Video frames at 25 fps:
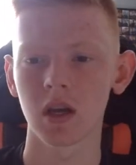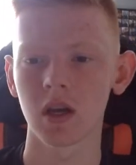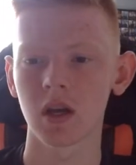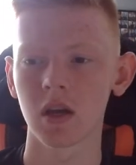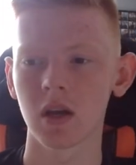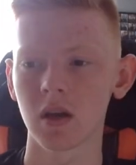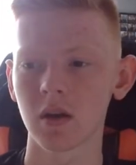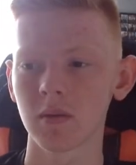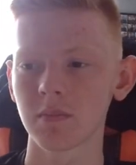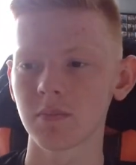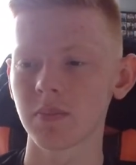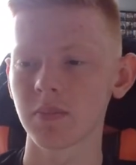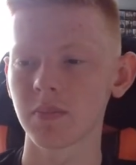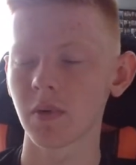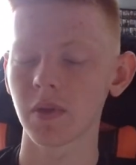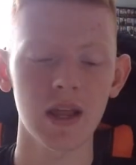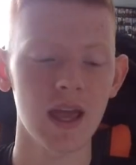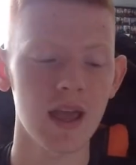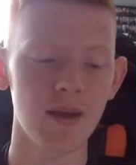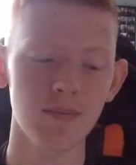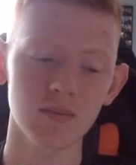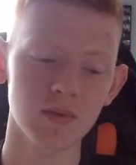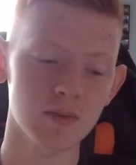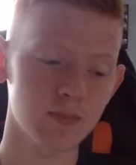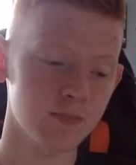but the
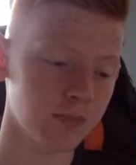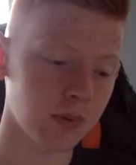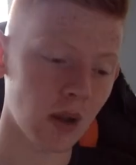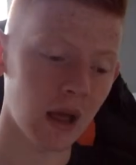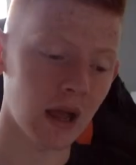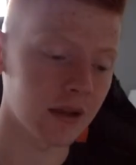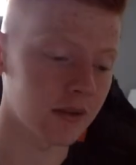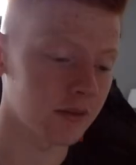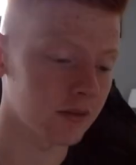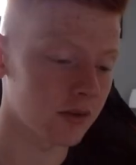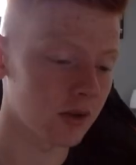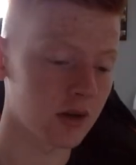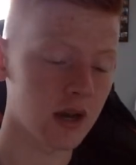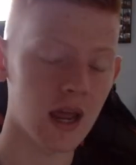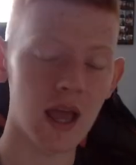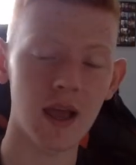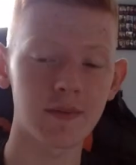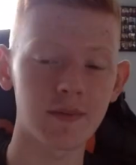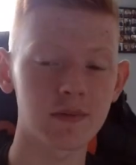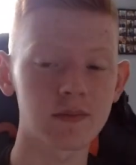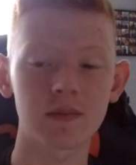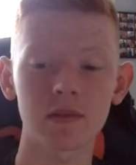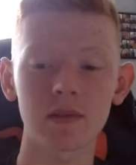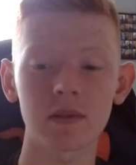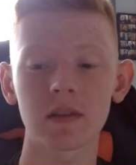names blank. The
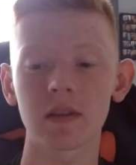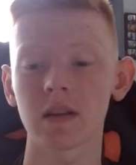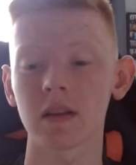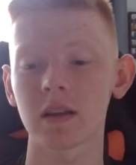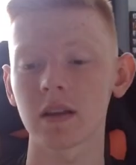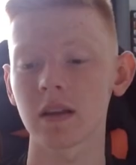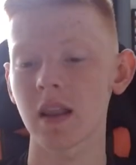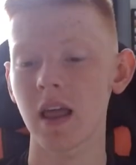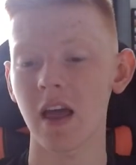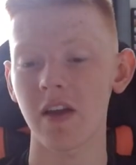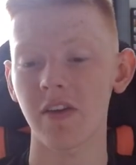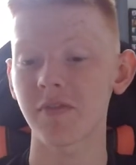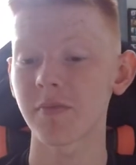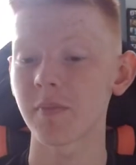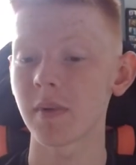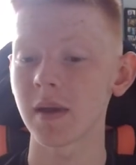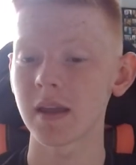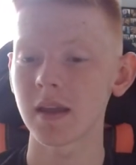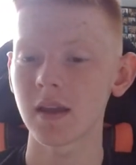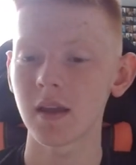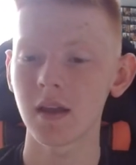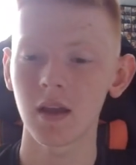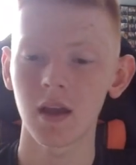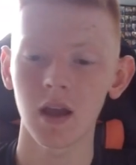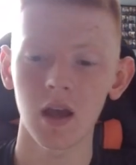names left me.
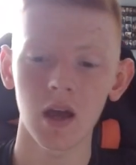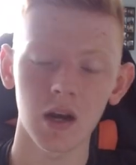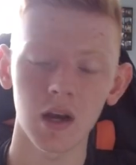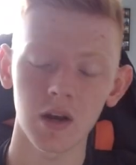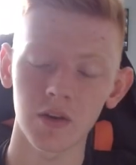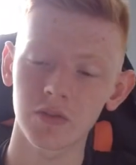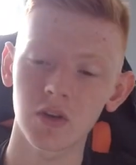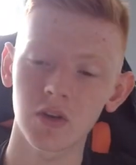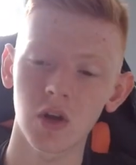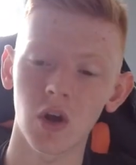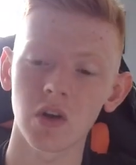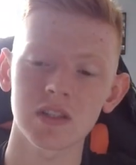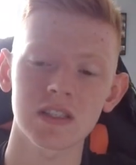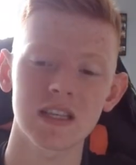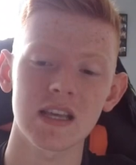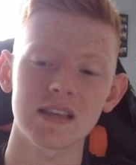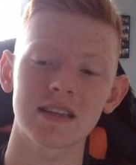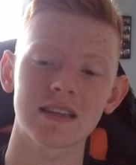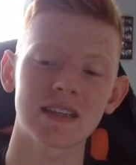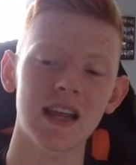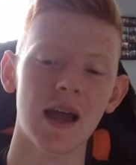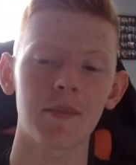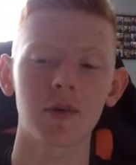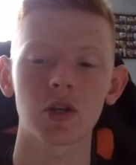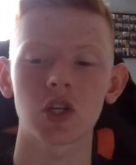And of course, there's
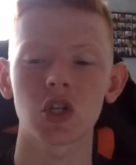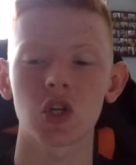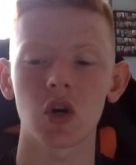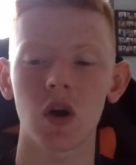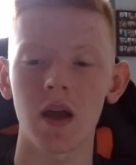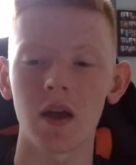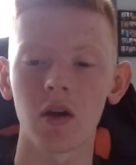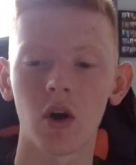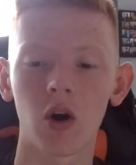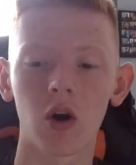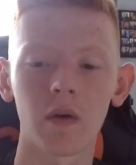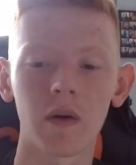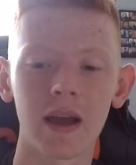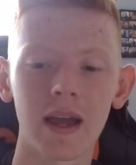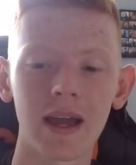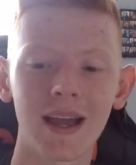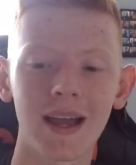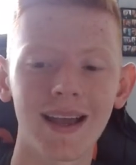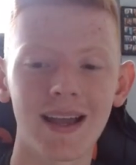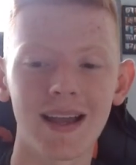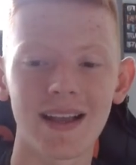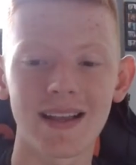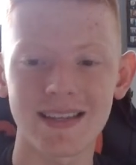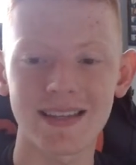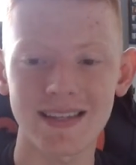Adama Traore
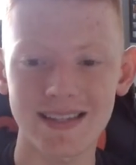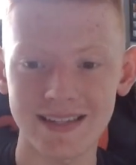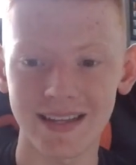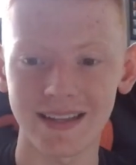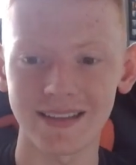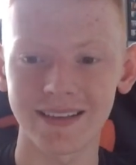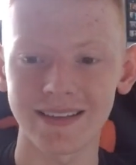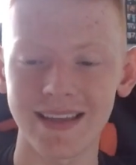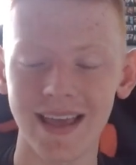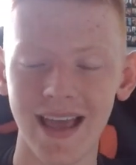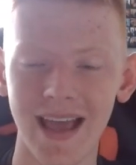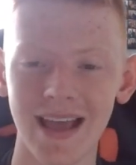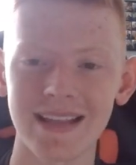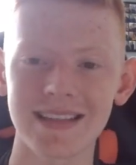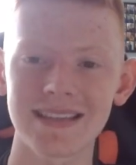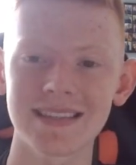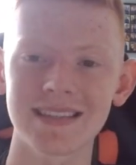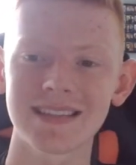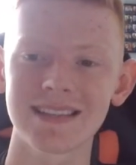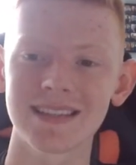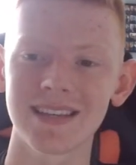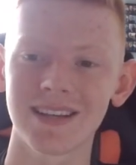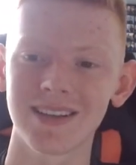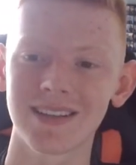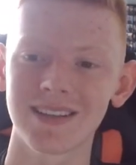still yet
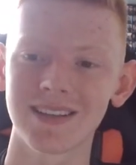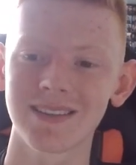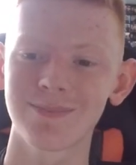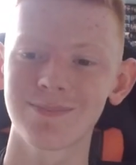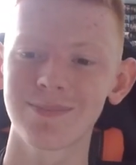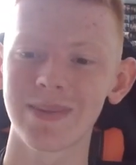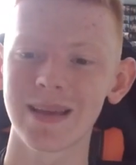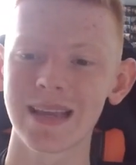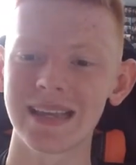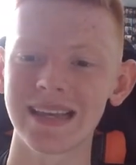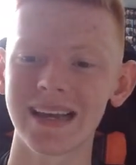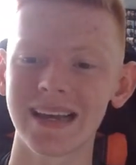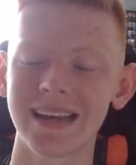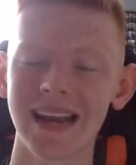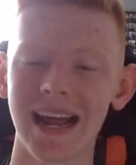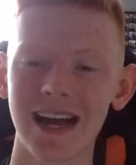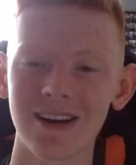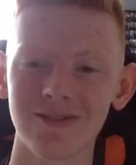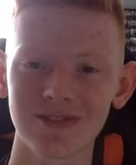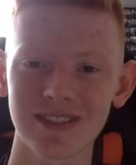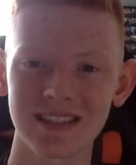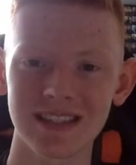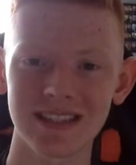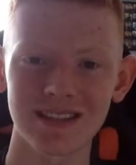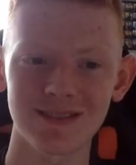to be
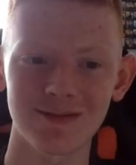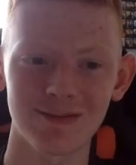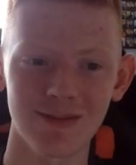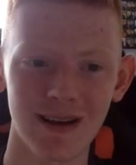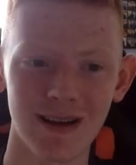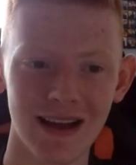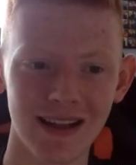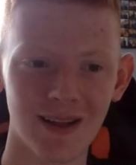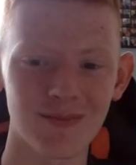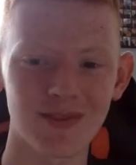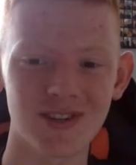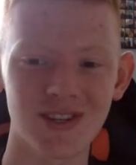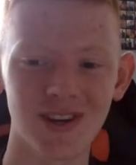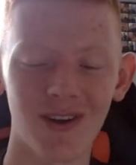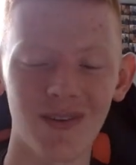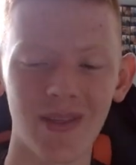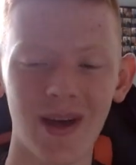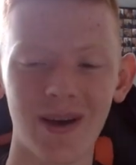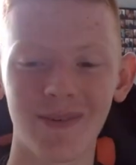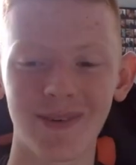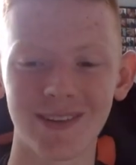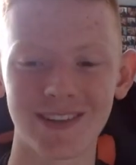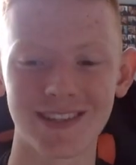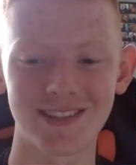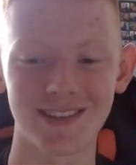announced as well. I'm sure that
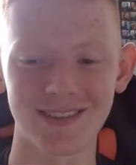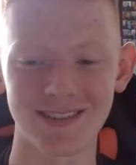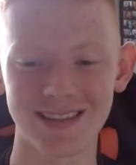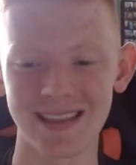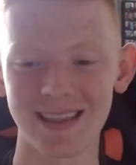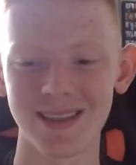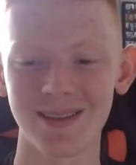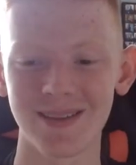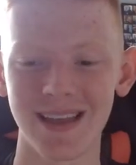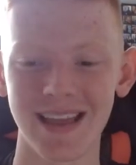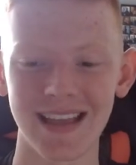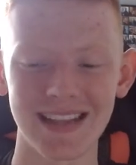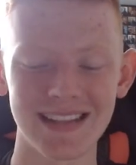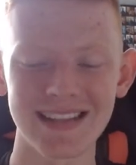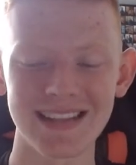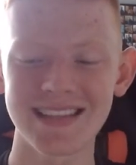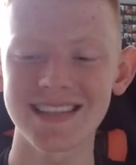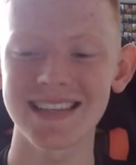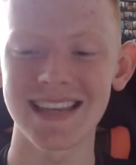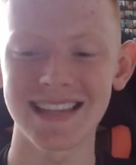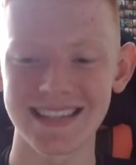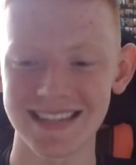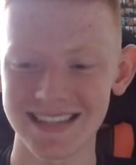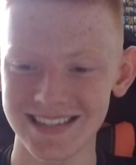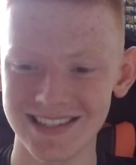one's just in the in the
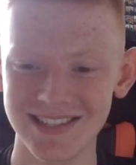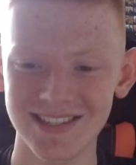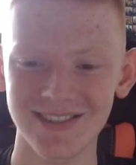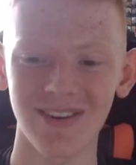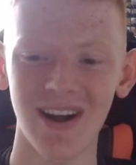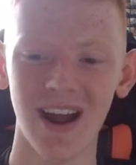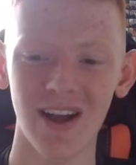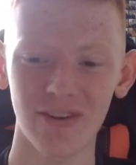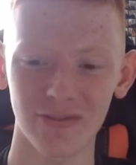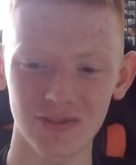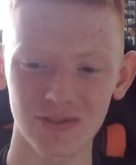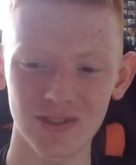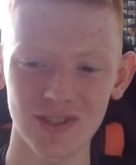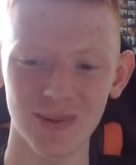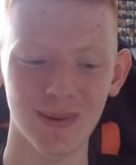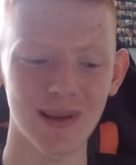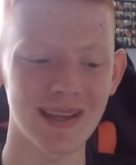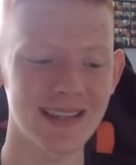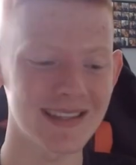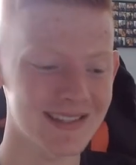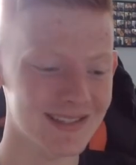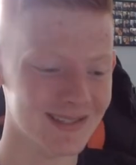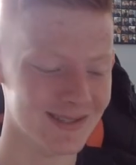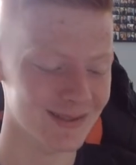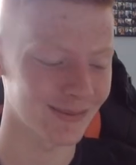city's draft tweets
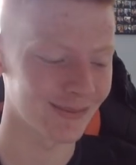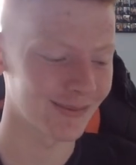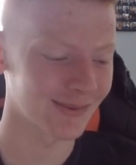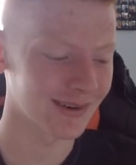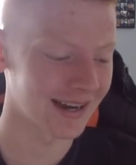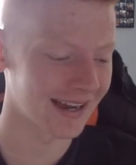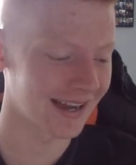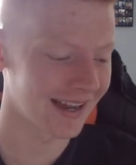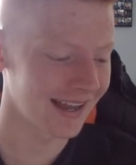somewhere.